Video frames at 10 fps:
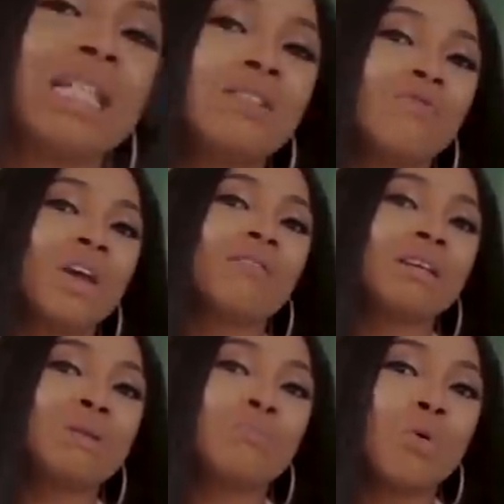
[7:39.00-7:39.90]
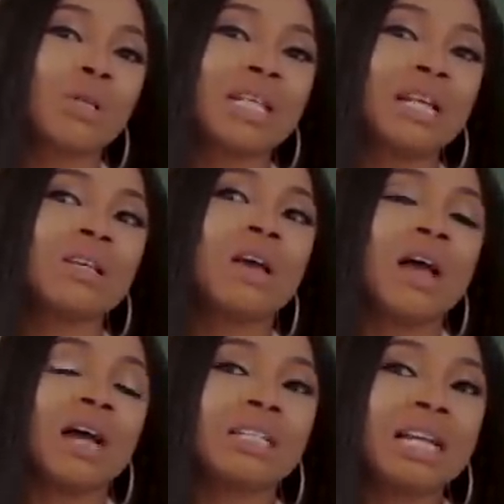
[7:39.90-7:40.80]
It's very important.
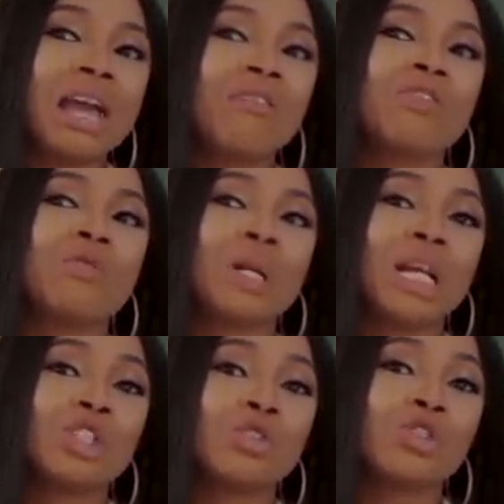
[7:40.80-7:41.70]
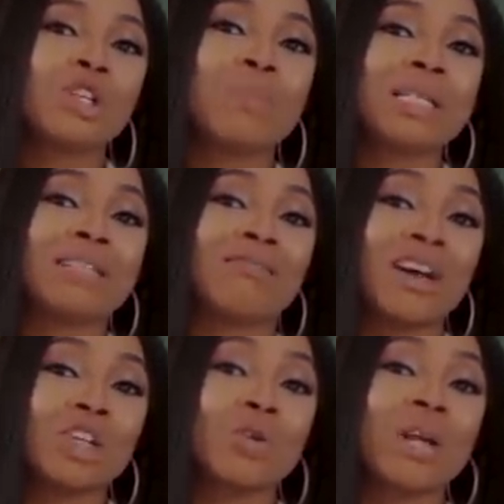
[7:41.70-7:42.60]
And in every relationship,
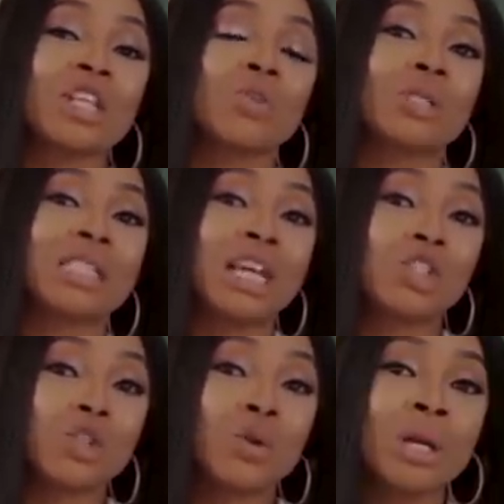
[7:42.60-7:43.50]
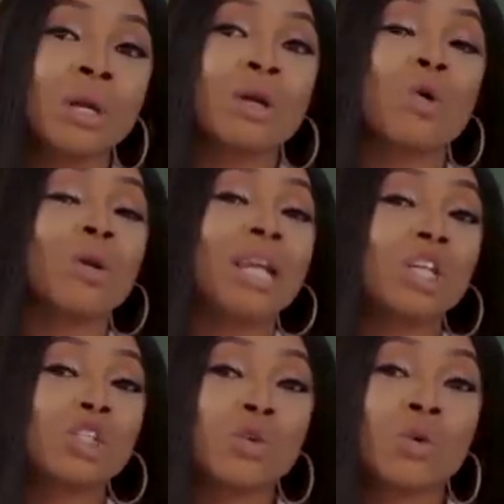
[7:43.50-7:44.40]
interaction, association,
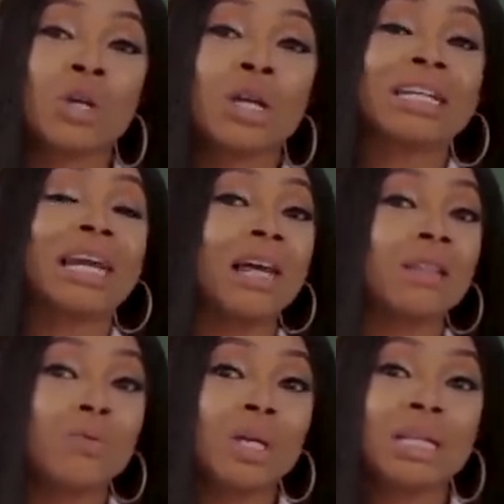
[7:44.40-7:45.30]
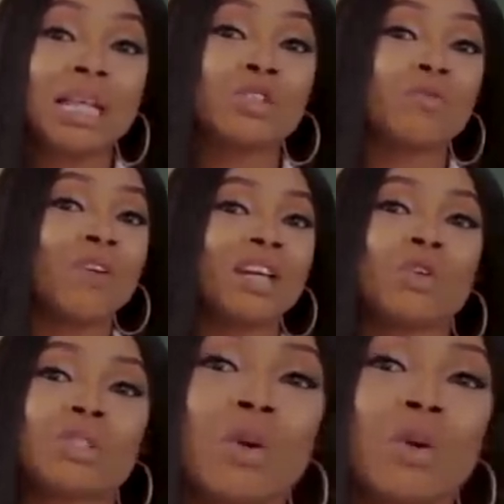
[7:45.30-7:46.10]
collection, gathering that you find